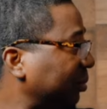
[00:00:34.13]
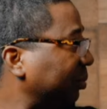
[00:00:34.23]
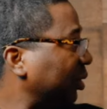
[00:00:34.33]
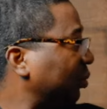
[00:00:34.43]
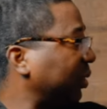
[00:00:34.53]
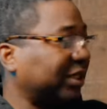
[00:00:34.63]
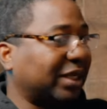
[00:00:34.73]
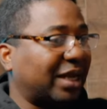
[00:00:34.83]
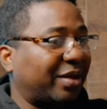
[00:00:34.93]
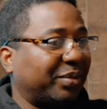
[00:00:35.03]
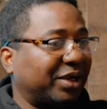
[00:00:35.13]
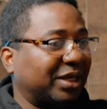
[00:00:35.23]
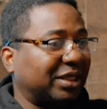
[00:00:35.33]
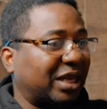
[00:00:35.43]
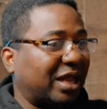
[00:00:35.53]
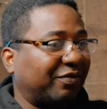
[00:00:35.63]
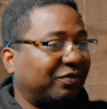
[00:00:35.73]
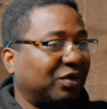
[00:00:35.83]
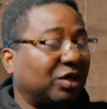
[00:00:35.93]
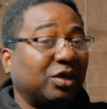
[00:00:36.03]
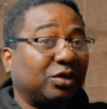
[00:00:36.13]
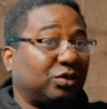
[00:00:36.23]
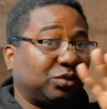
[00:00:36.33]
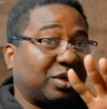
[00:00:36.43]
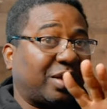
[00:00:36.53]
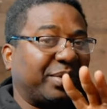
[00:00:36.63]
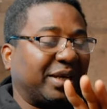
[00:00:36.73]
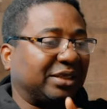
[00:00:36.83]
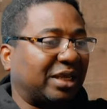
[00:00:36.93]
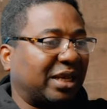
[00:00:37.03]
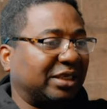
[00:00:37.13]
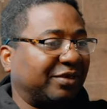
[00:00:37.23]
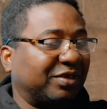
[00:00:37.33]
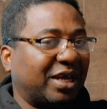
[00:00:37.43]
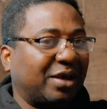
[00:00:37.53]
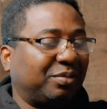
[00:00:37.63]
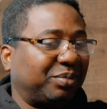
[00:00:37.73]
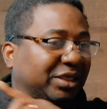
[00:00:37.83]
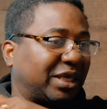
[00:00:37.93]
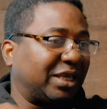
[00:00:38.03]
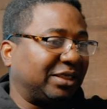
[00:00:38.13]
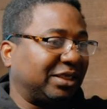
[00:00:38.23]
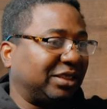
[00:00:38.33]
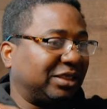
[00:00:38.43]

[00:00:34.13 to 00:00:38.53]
between the cameras. I have two cameras active now. Besides this,